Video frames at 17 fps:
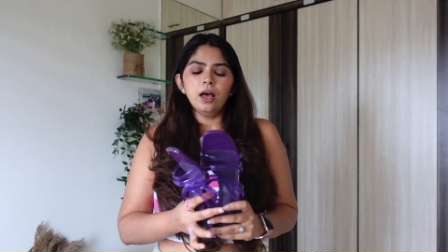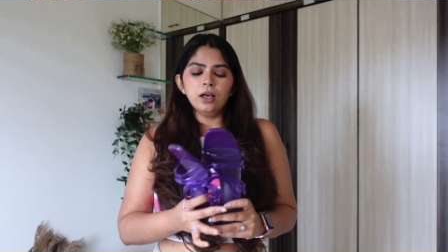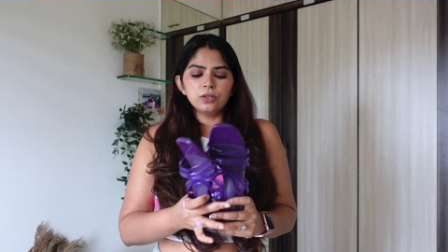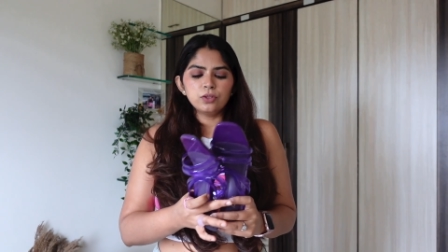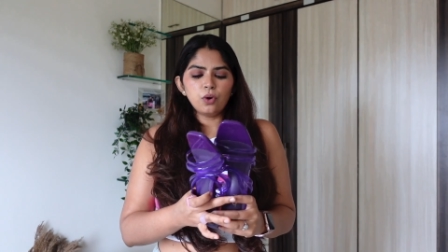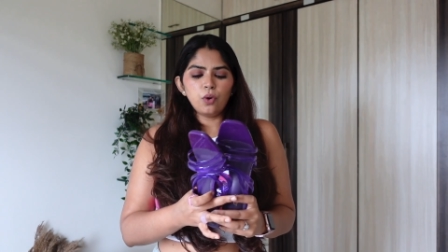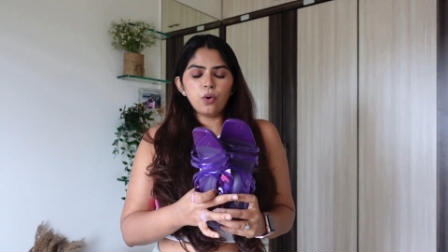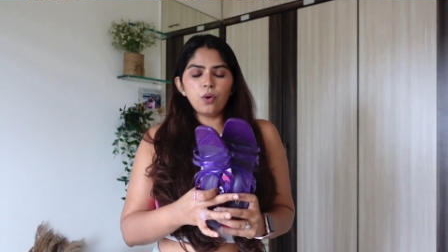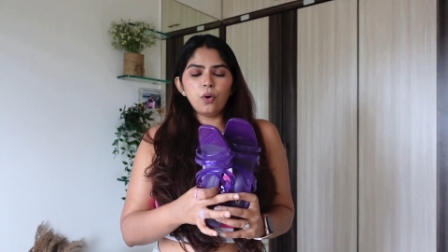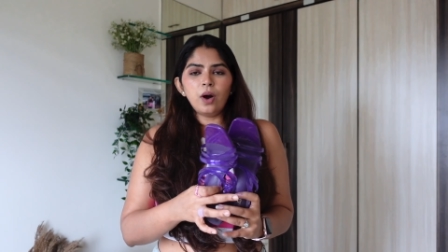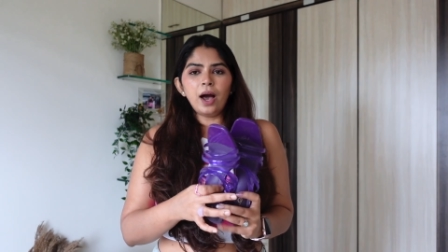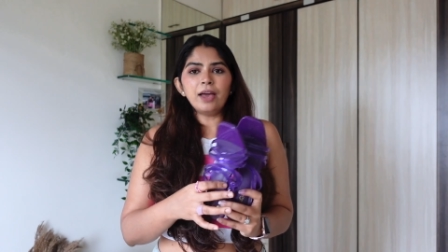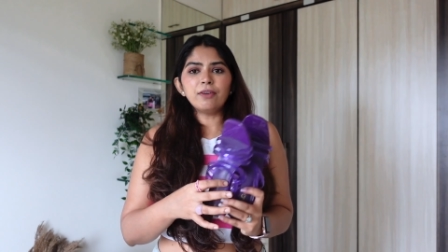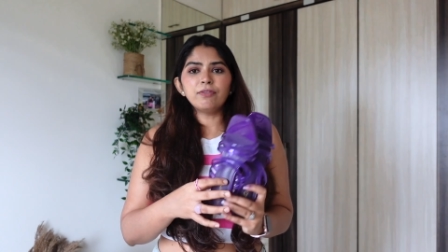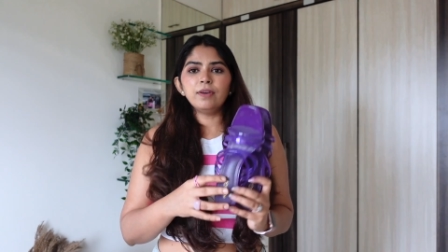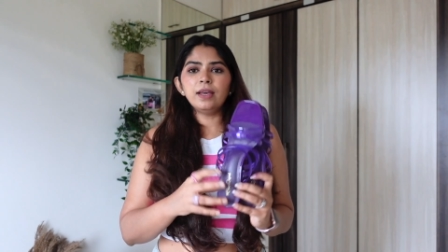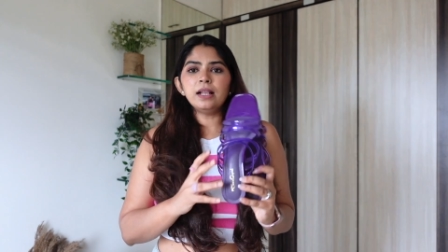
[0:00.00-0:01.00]
So
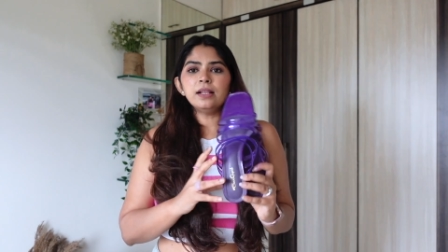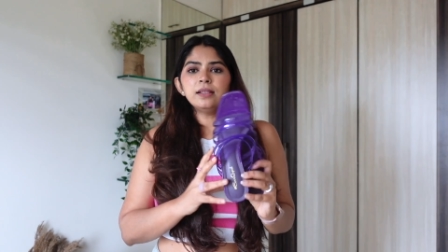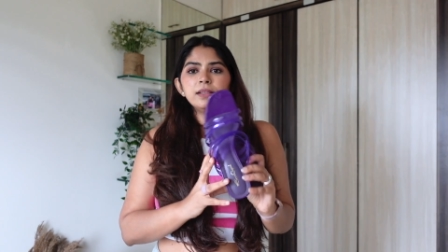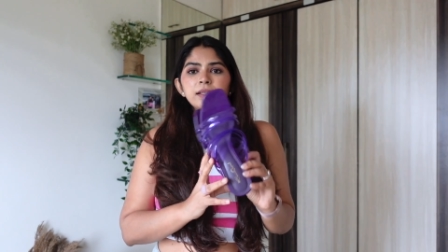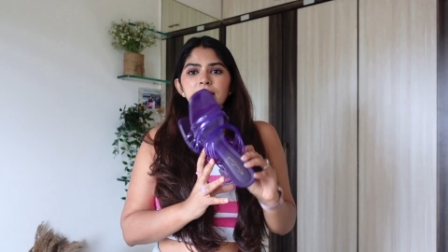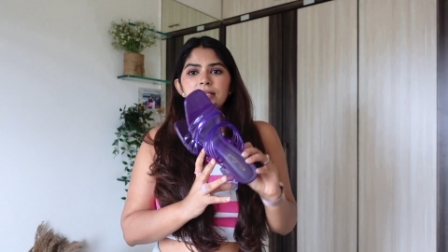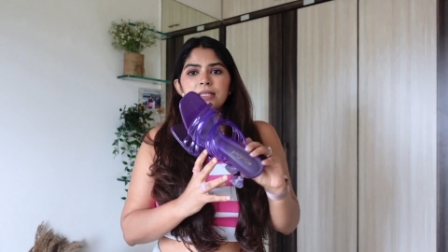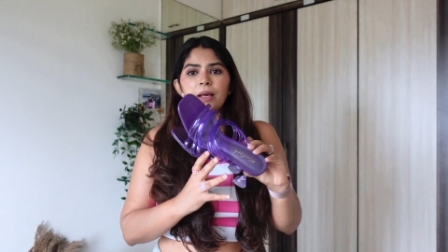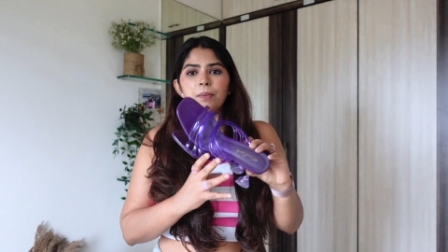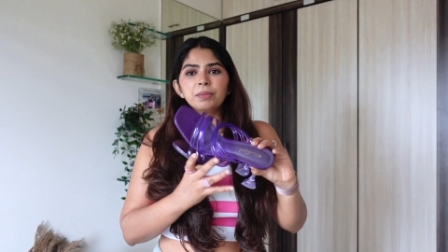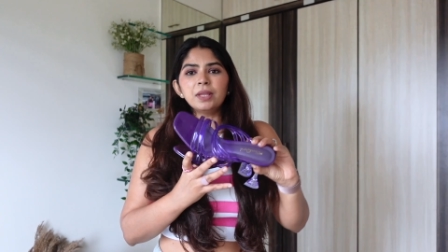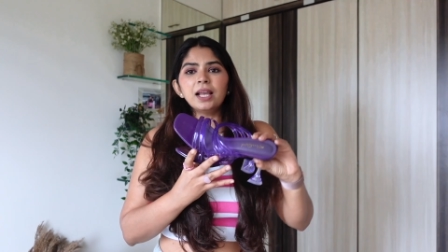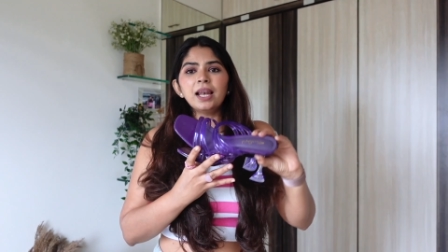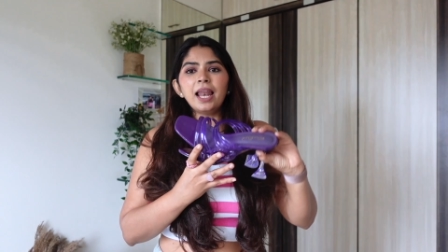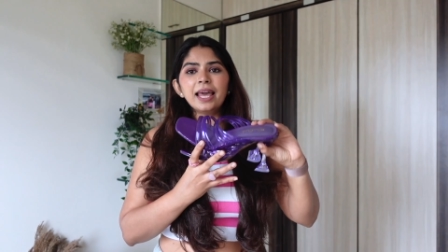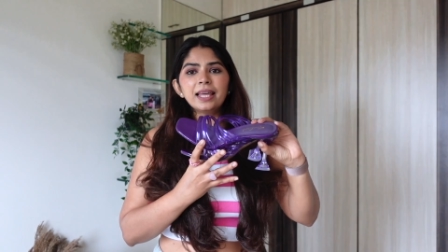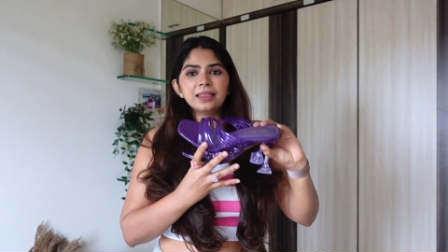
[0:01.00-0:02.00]
I feel
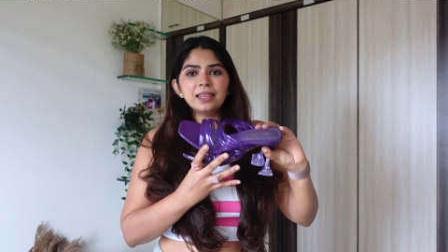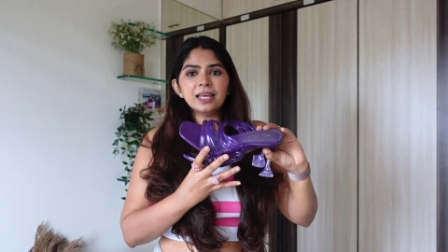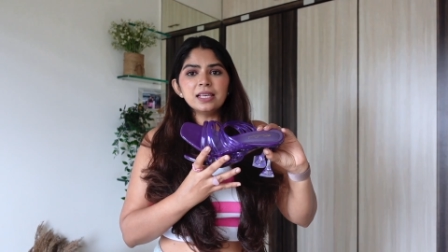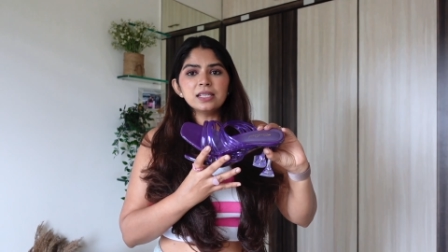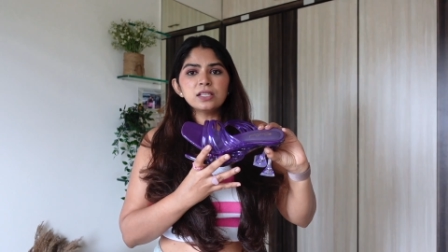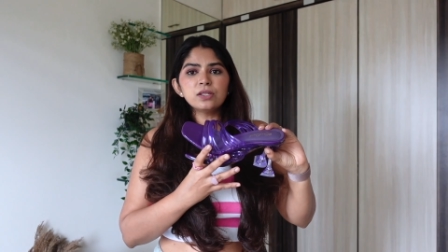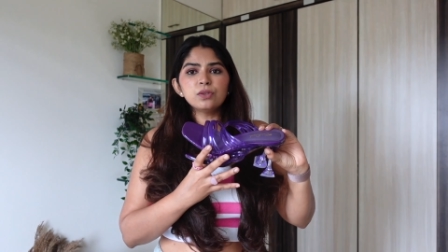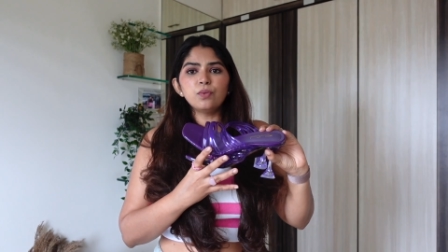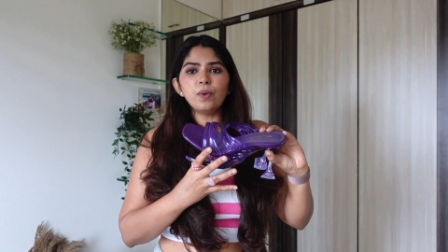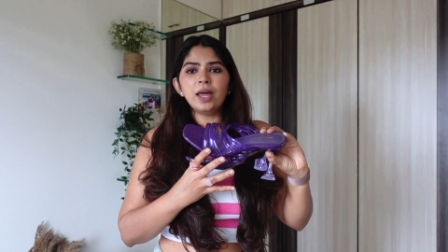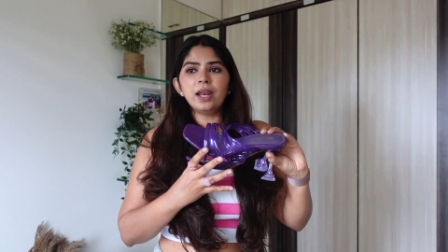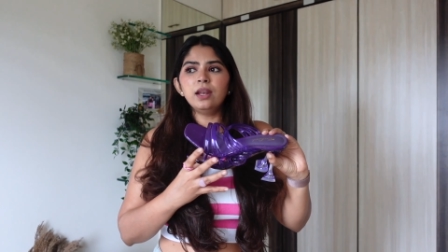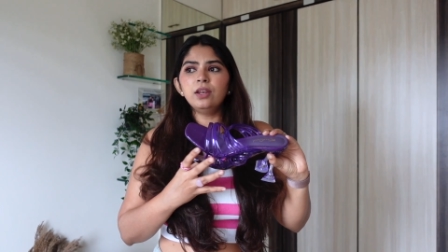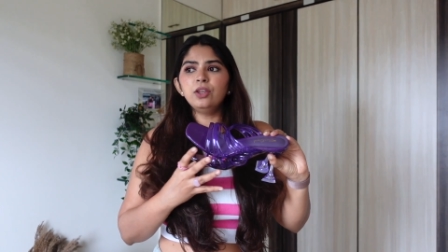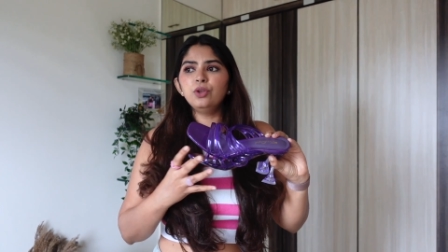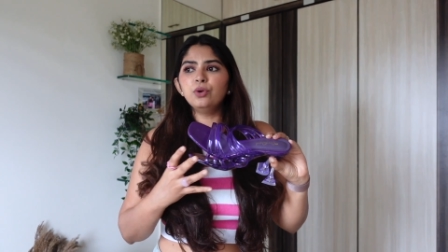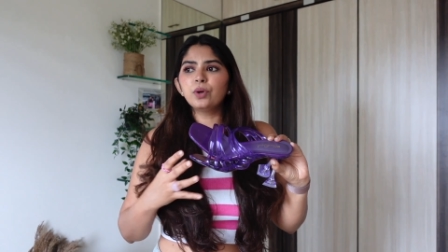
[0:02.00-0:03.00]
something like this,
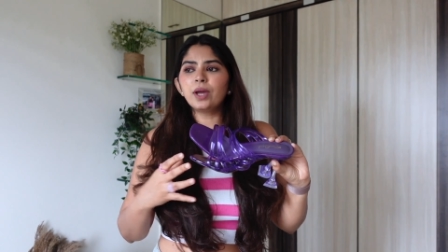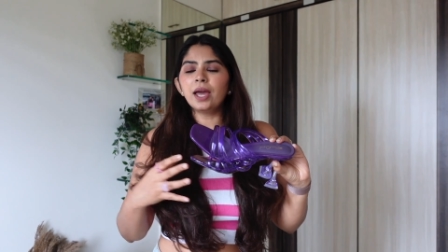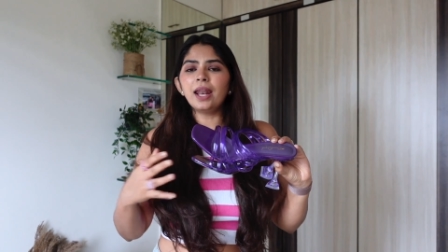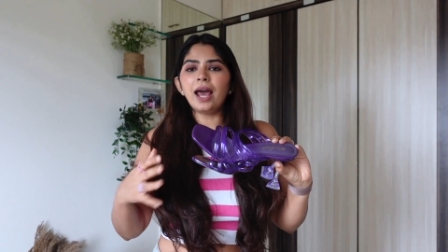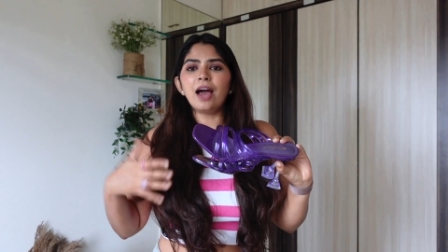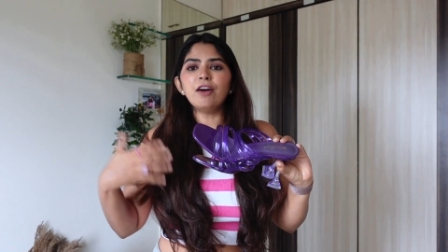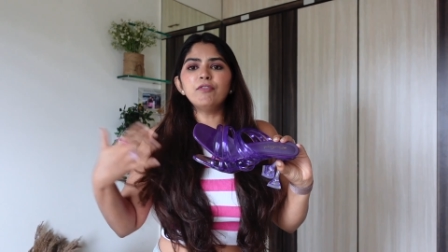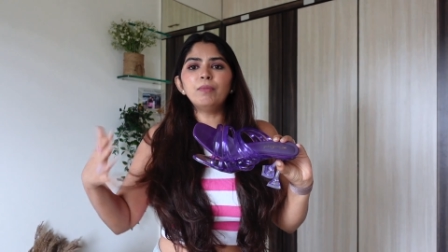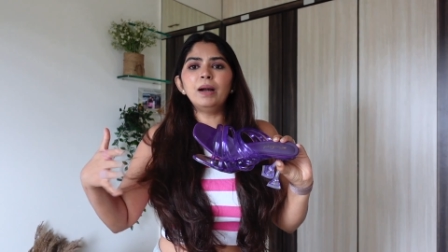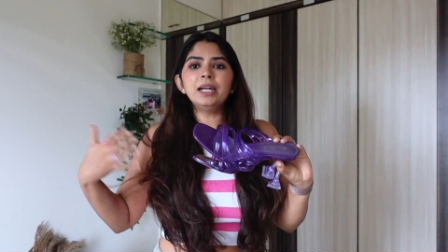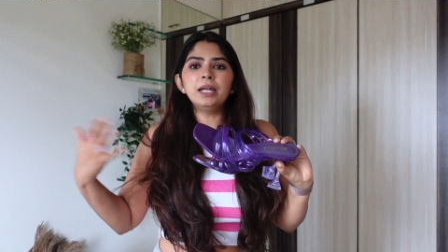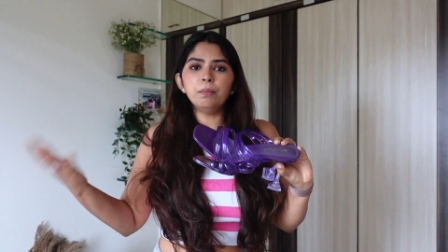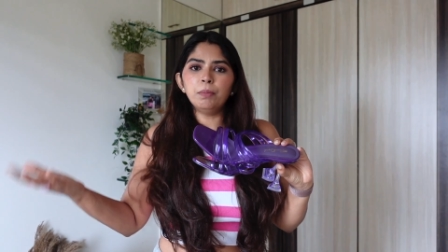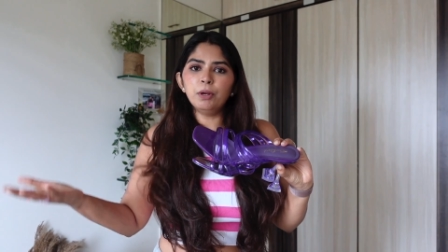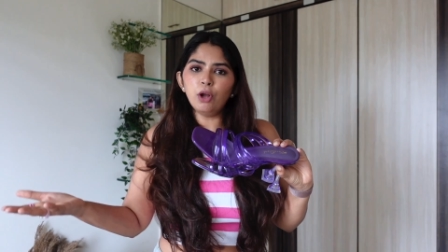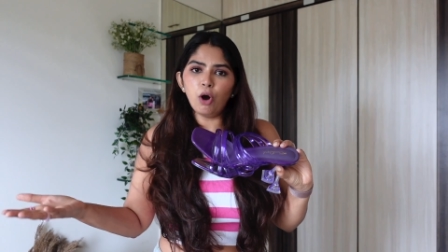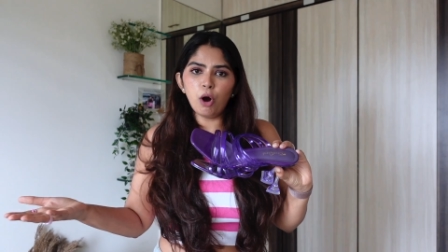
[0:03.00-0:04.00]
wherein you can have
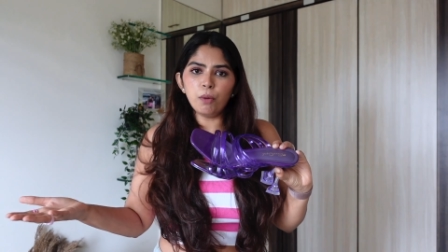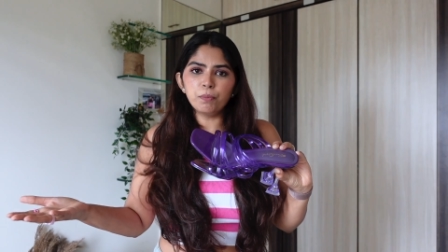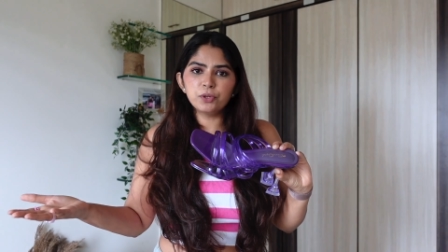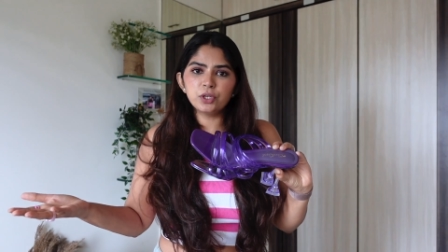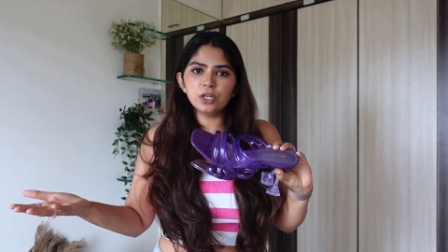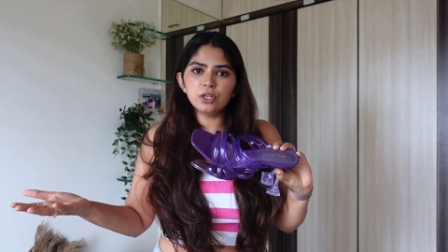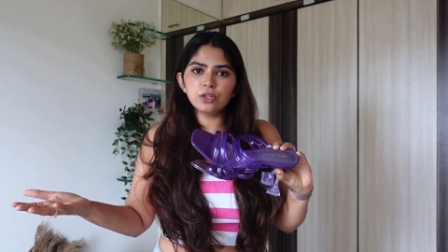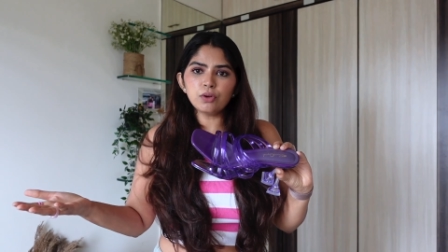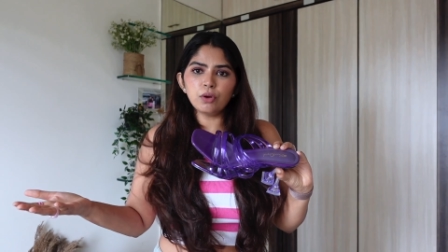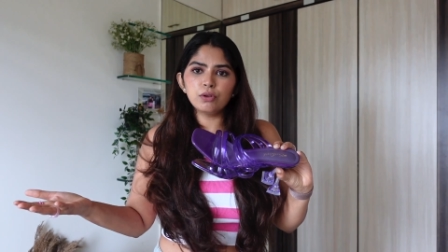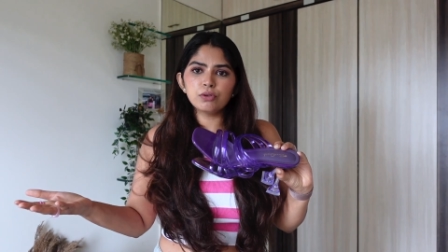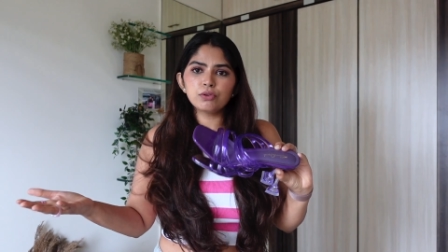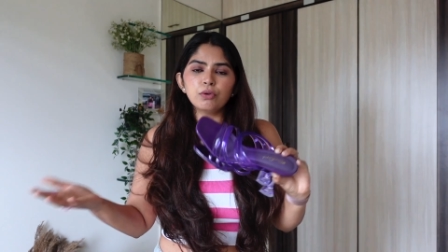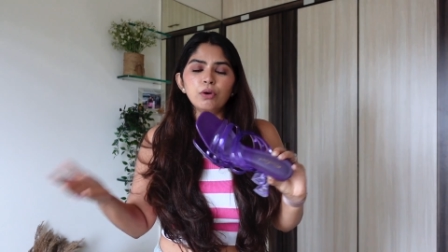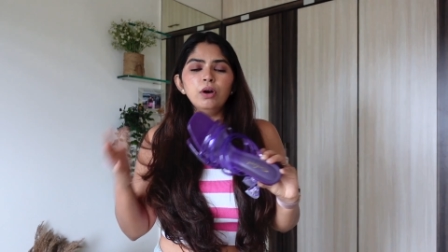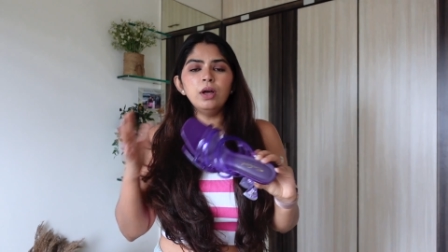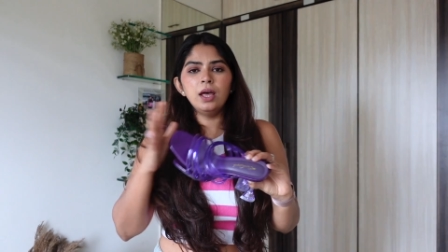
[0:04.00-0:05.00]
multiple options
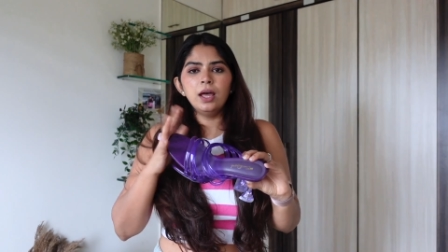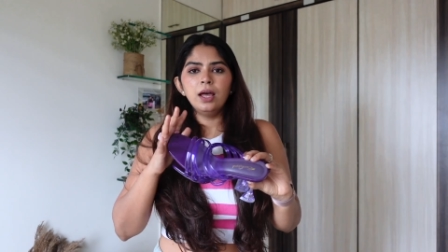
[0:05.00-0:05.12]
also.